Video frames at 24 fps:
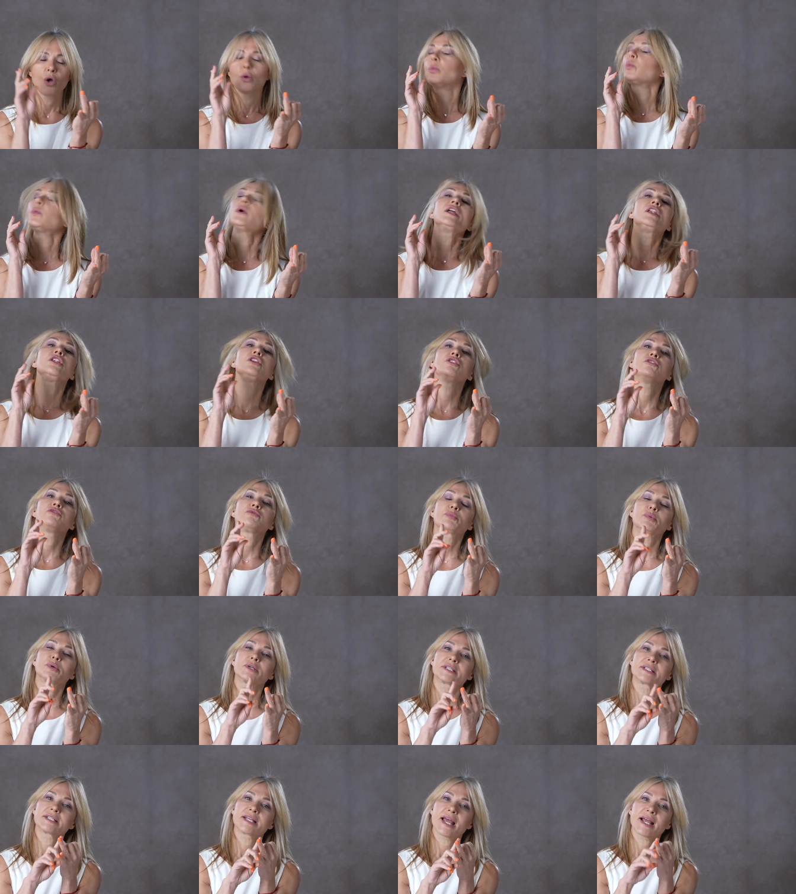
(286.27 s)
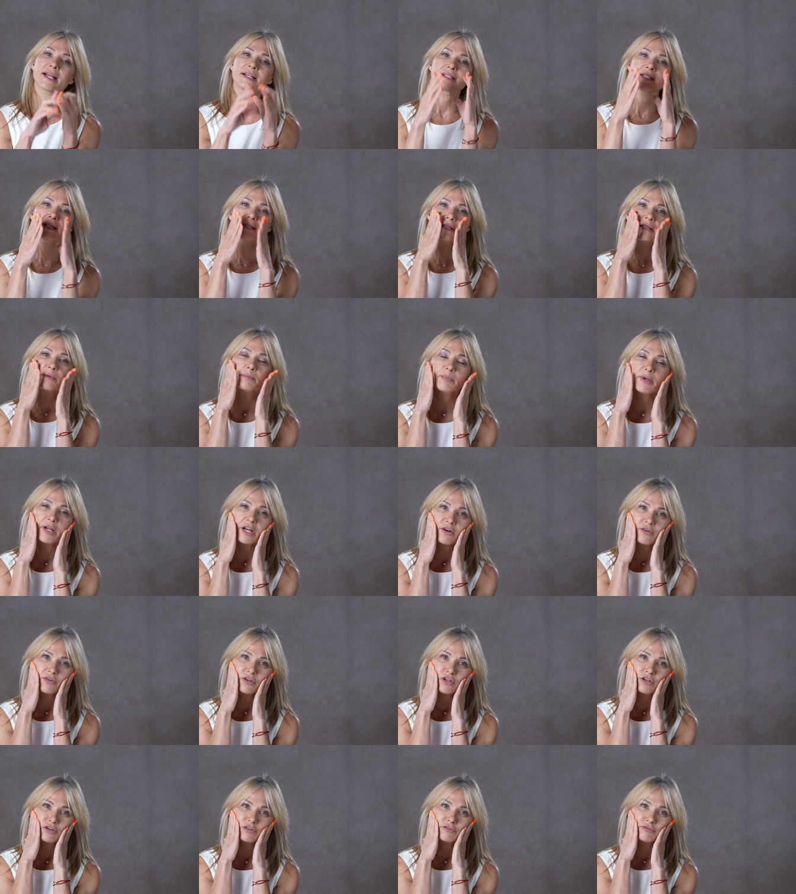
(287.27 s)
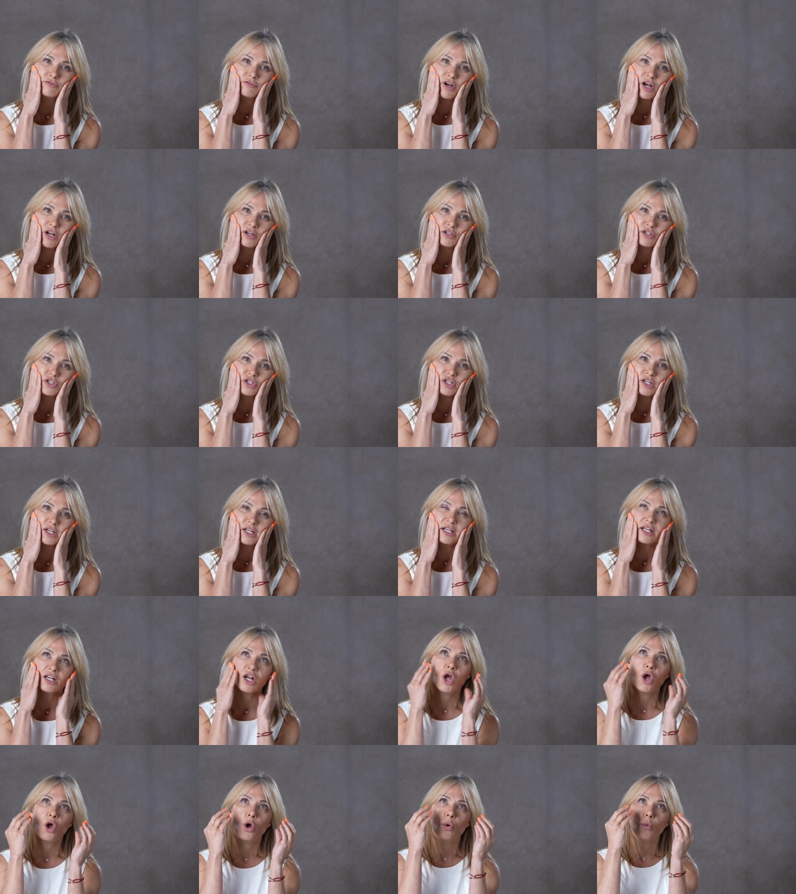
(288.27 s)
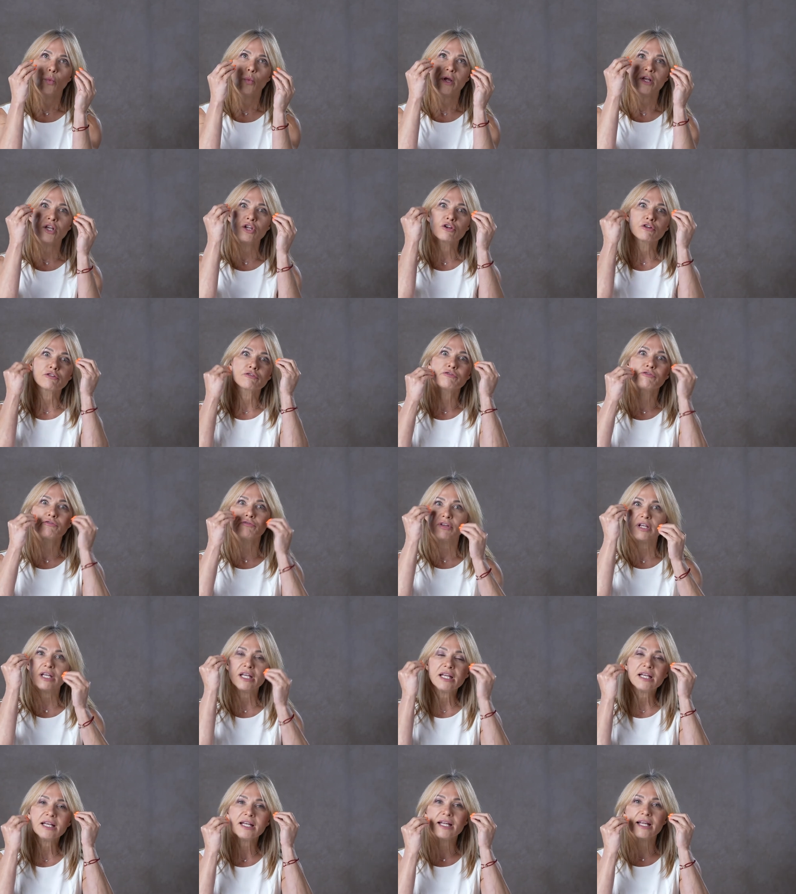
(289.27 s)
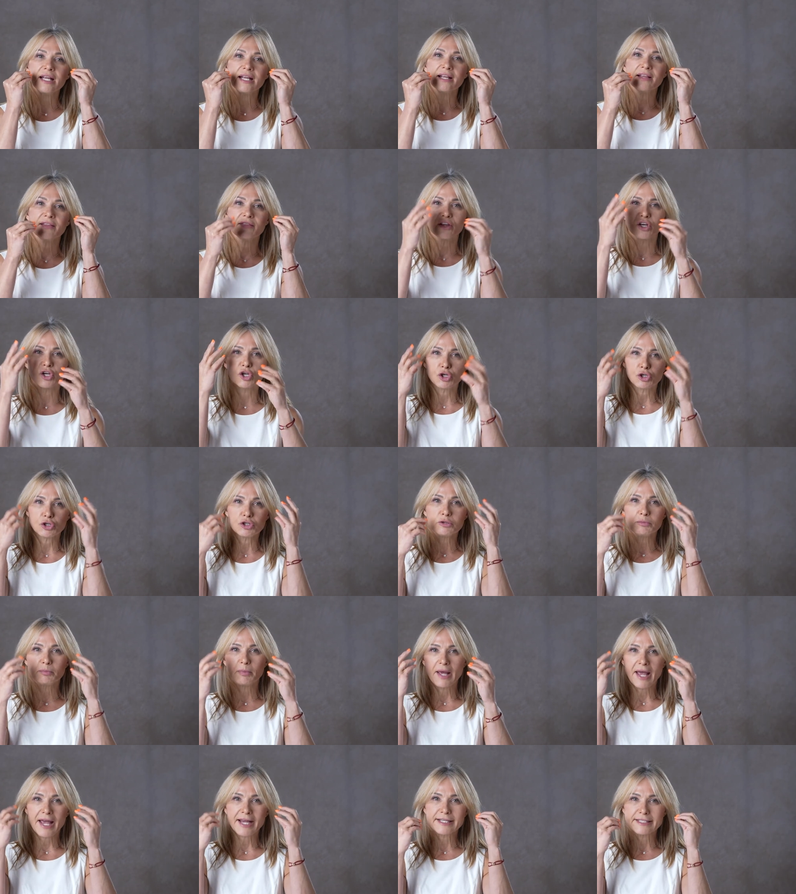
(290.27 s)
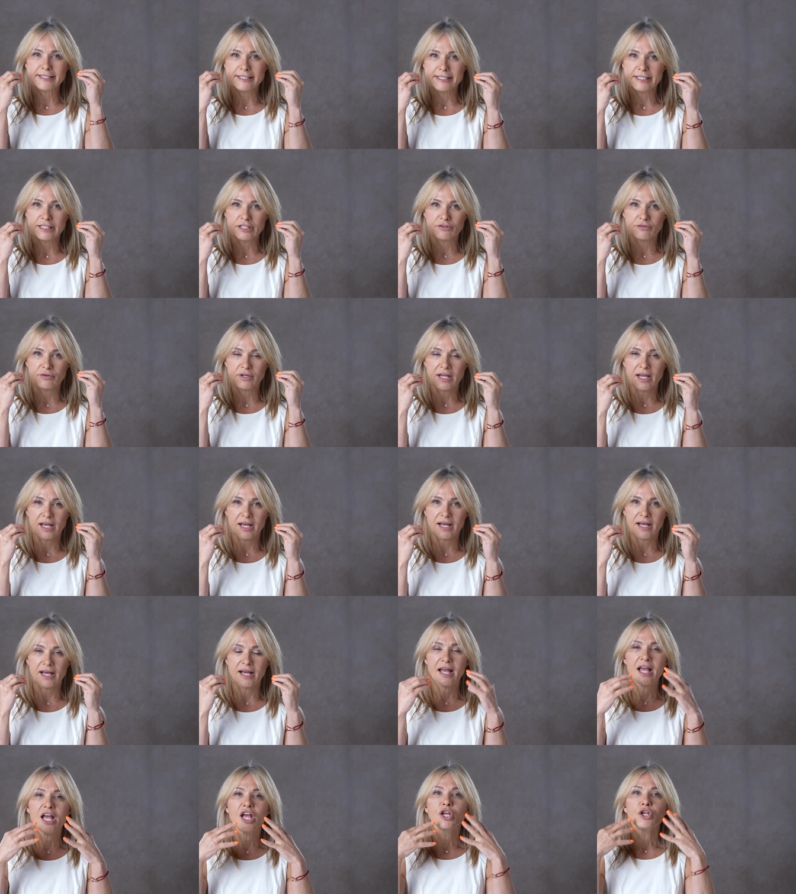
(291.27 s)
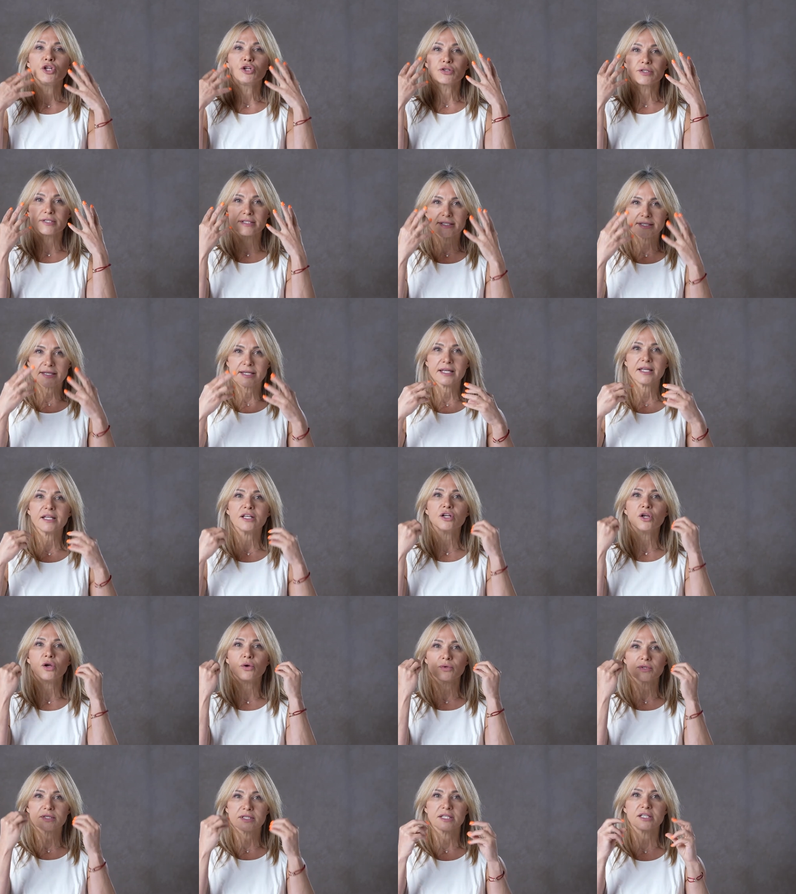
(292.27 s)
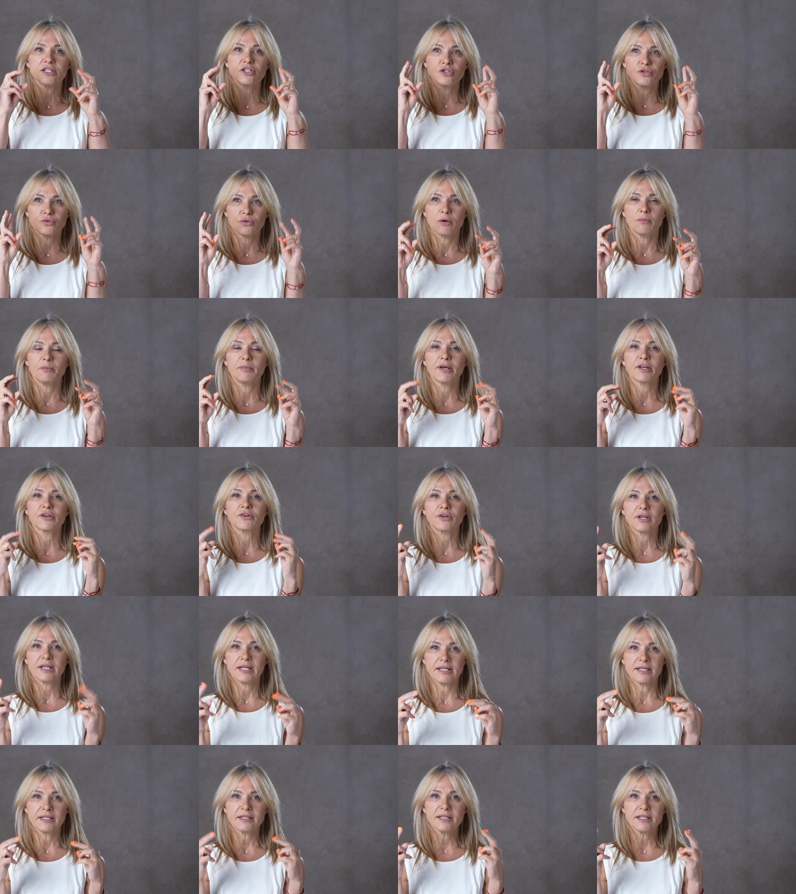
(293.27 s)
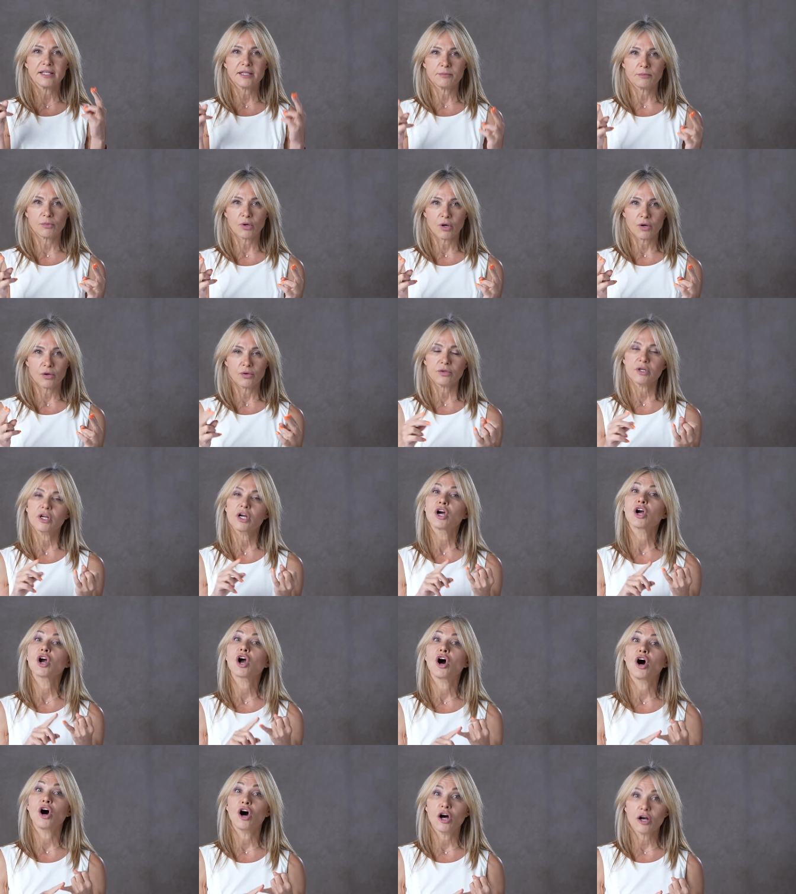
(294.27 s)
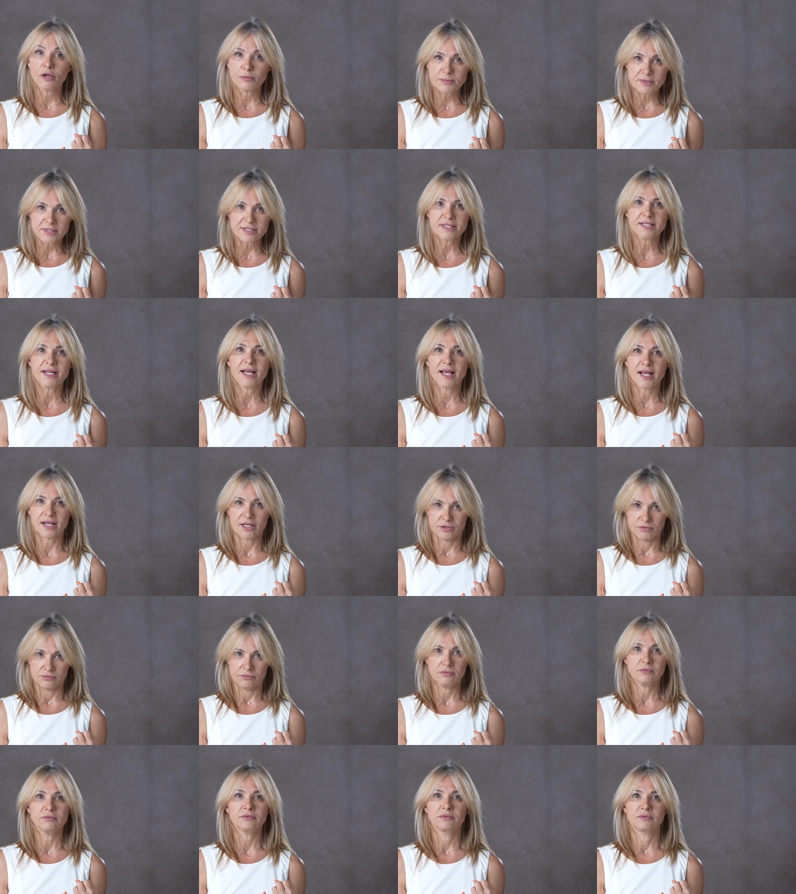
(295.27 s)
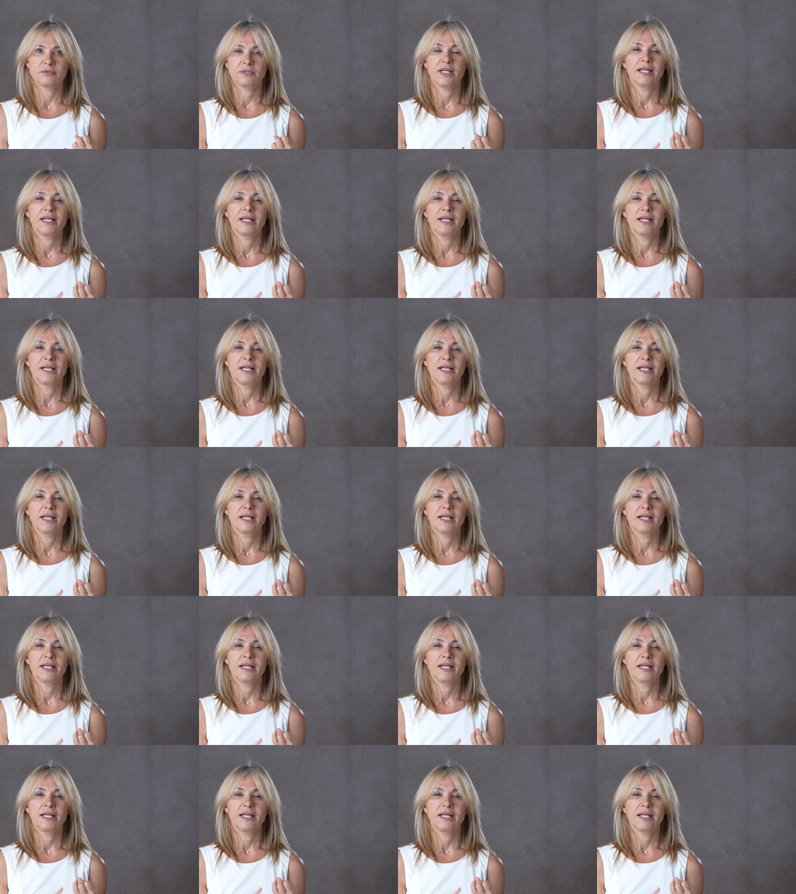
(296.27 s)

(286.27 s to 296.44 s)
when you've protected the barrier function, when you're feeding the good bacteria, your skin goes into a better healing mode, calms down,